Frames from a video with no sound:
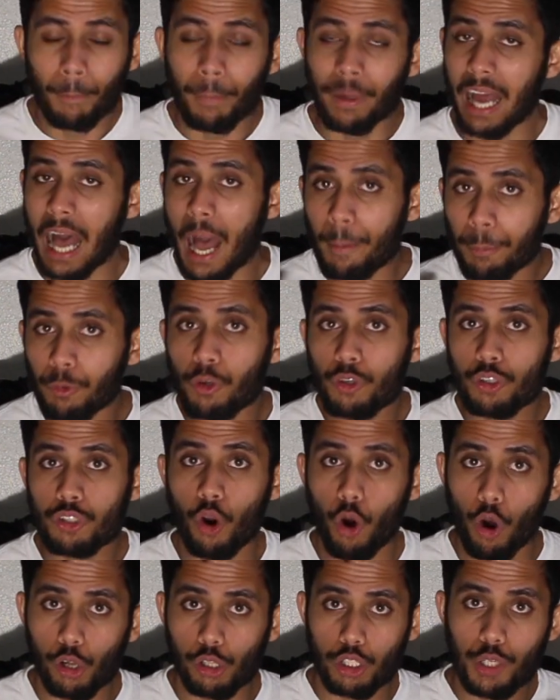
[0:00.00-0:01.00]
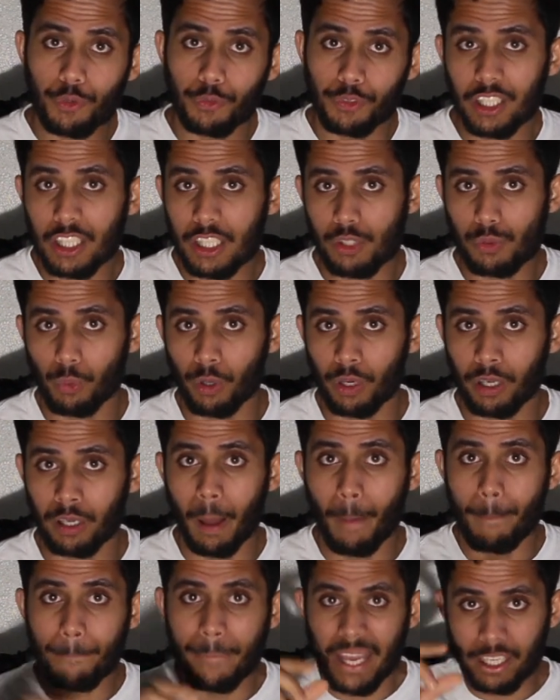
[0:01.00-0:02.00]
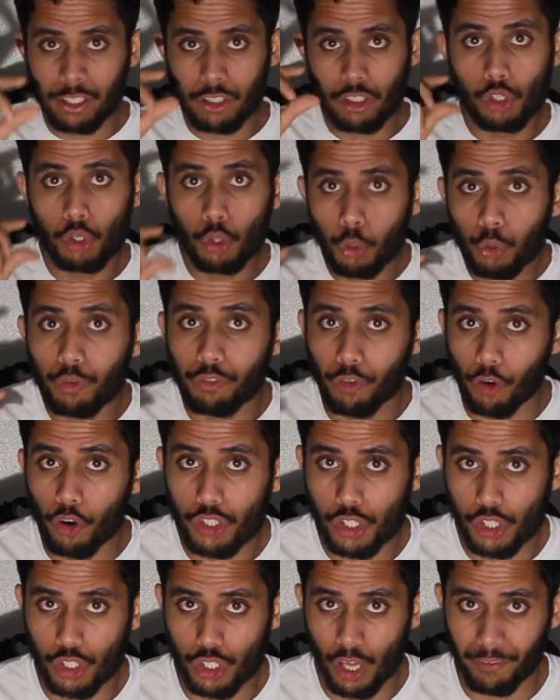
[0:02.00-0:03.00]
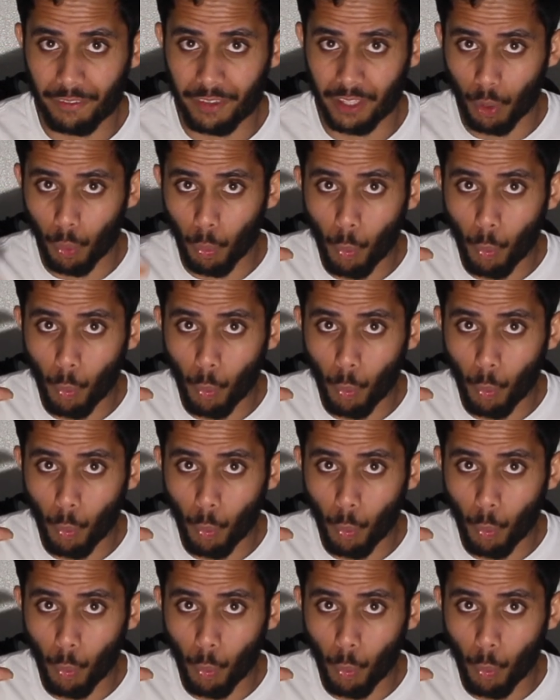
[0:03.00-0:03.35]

But I'm going to also for this one make two versions of it.